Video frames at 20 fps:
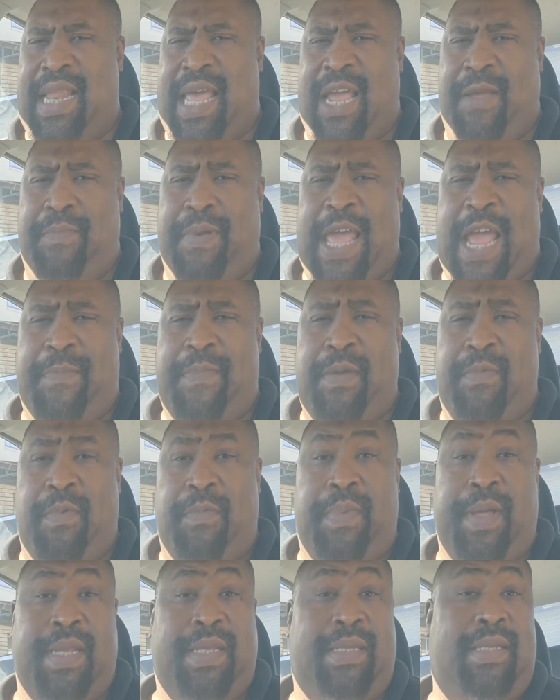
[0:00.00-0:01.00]
like black
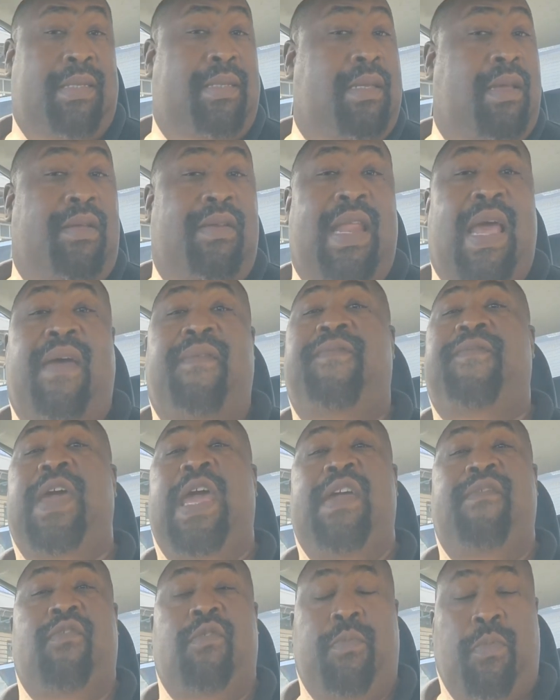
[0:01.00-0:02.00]
people, but it's still not
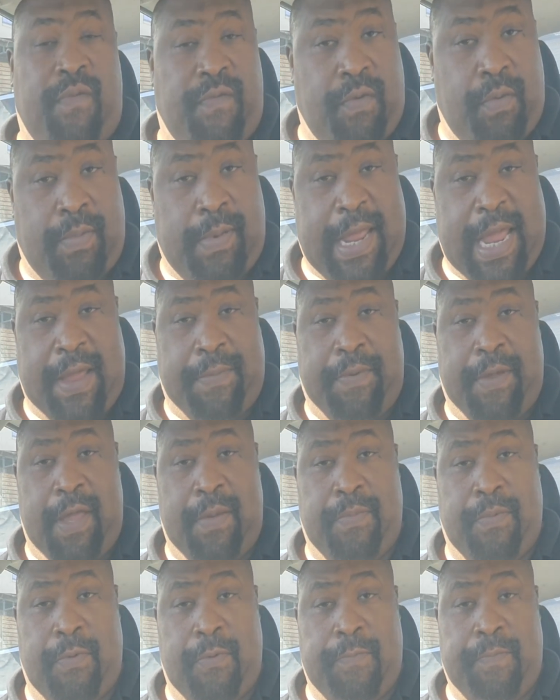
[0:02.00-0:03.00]
favorable for black
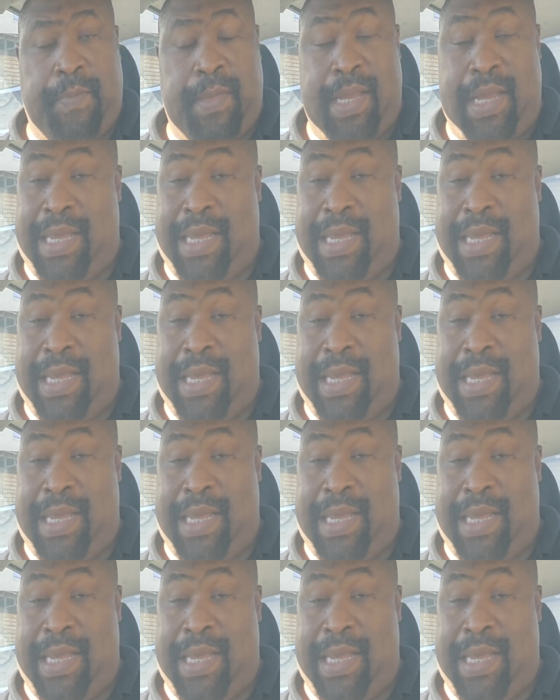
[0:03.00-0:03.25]
people.